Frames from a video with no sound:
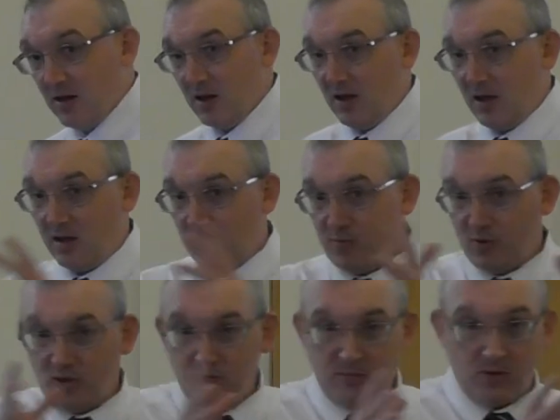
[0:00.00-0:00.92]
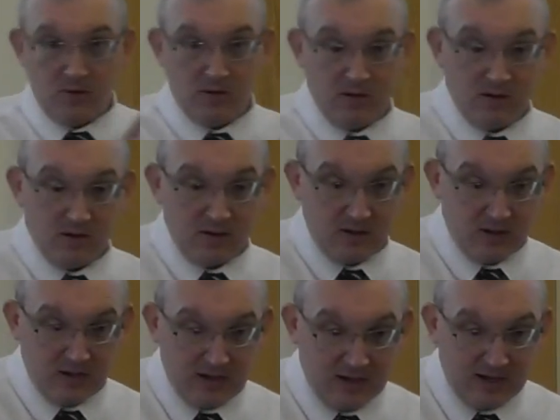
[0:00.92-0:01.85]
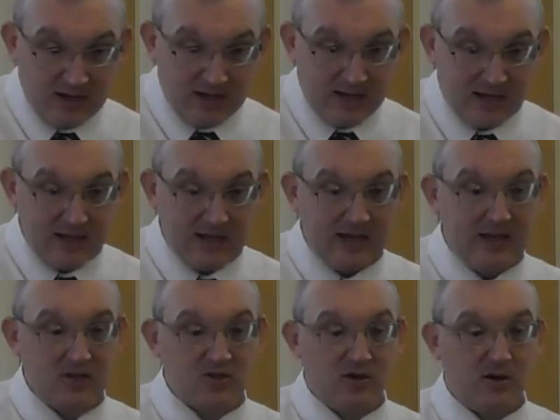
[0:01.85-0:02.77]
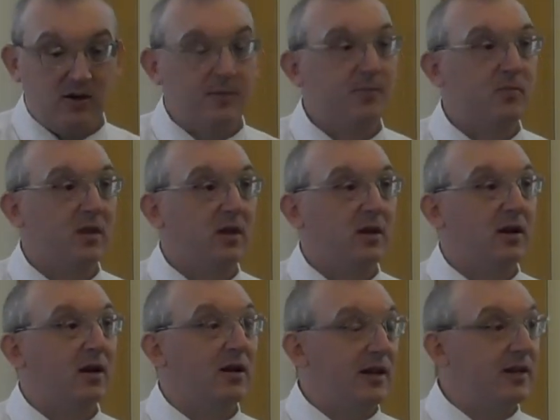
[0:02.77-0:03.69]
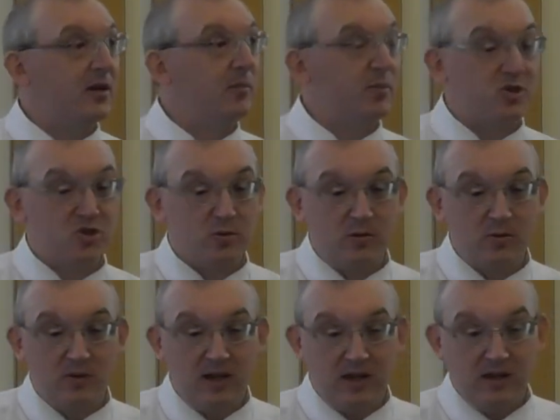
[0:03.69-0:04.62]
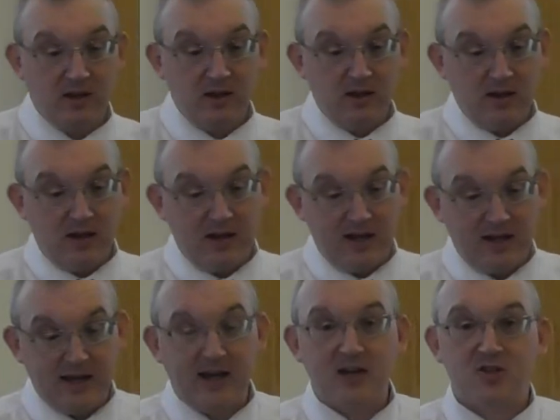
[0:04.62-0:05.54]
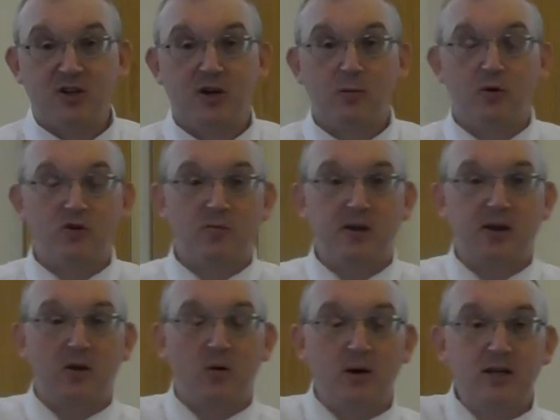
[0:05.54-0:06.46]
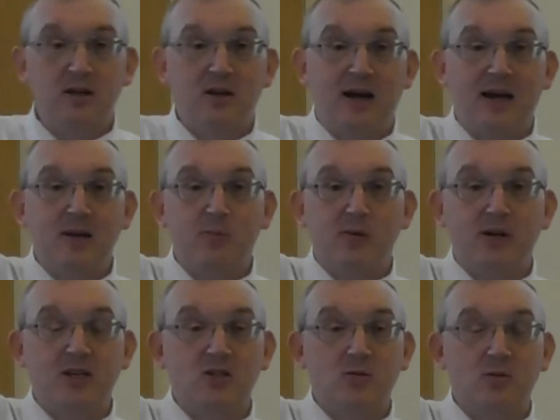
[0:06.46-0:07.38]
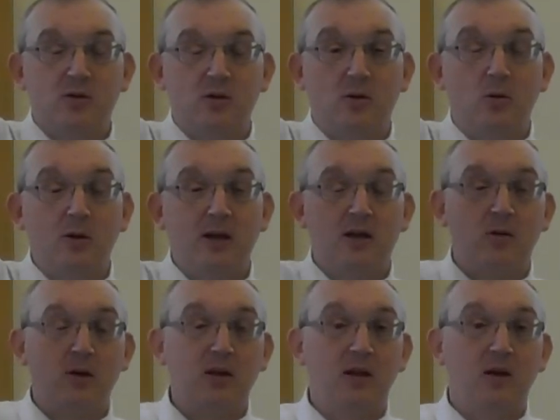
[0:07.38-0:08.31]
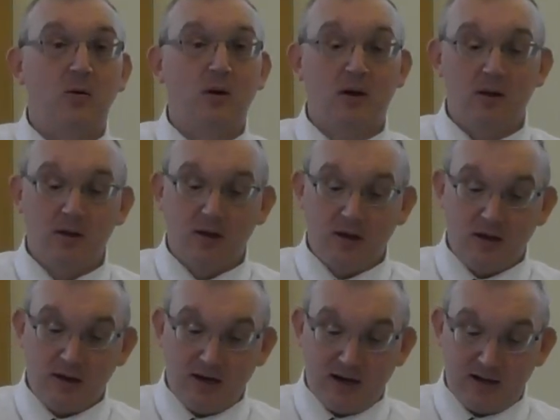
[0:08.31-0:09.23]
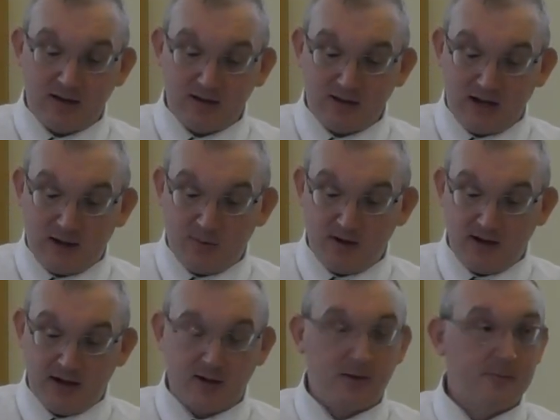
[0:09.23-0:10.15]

and put them on Eleazar, and later, presumably, Eleazar would have been anointed high priest with the holy anointing oil at the tabernacle.